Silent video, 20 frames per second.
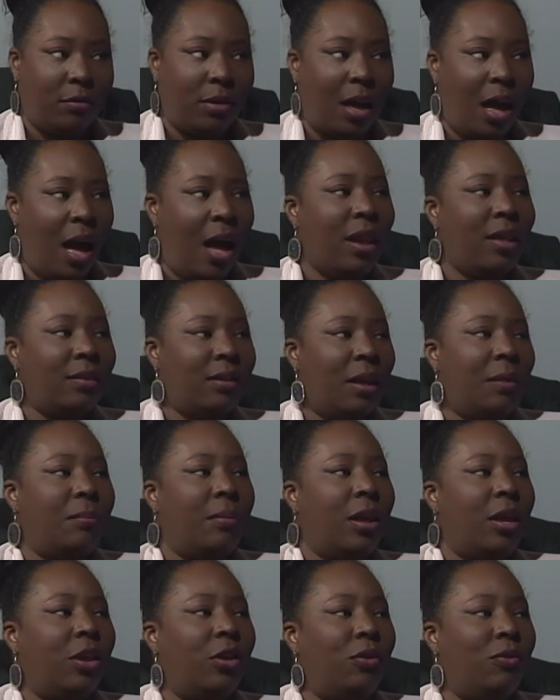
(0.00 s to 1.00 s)
how does that
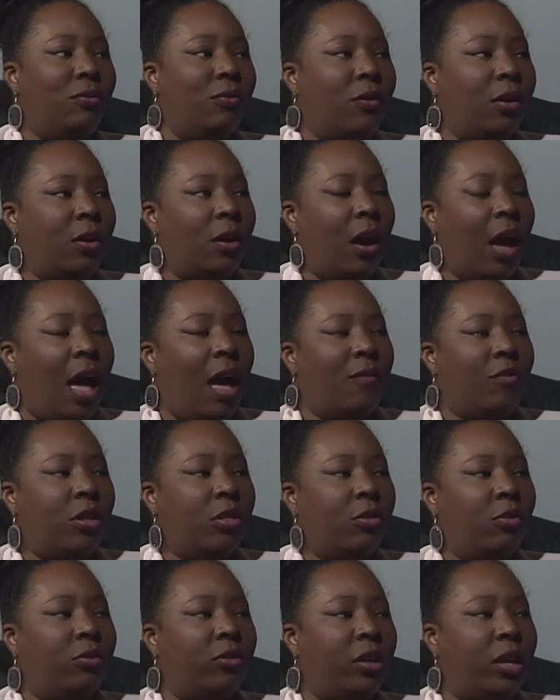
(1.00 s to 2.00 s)
make you feel,
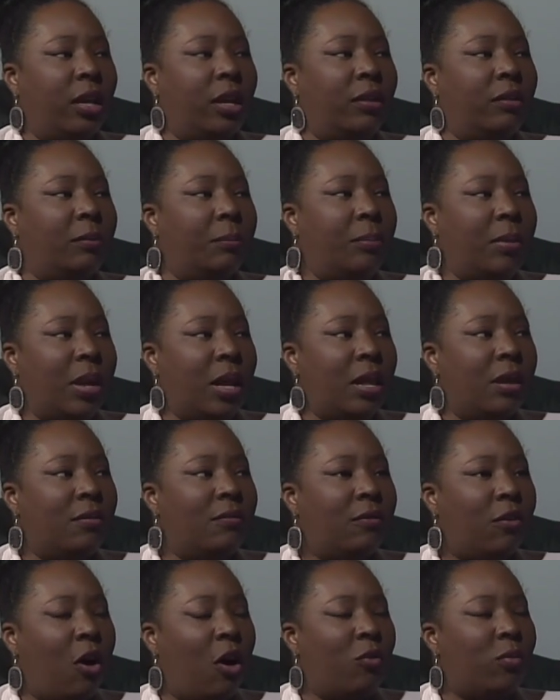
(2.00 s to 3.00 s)
having those kids being
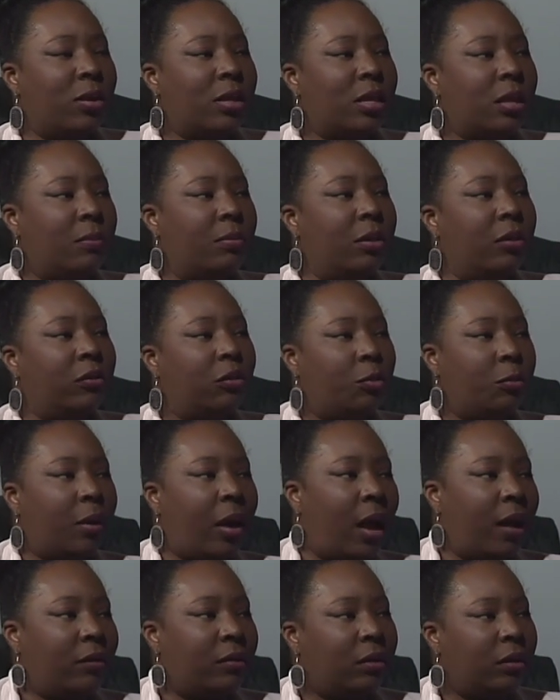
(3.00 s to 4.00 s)
involved with something so
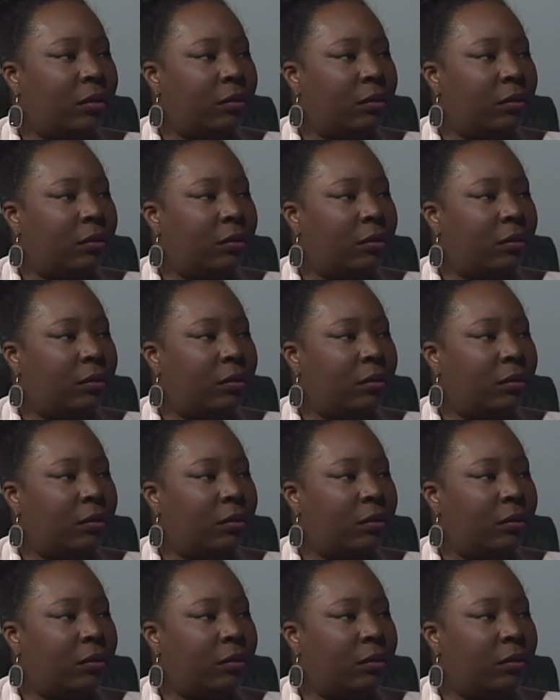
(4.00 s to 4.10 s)
positive?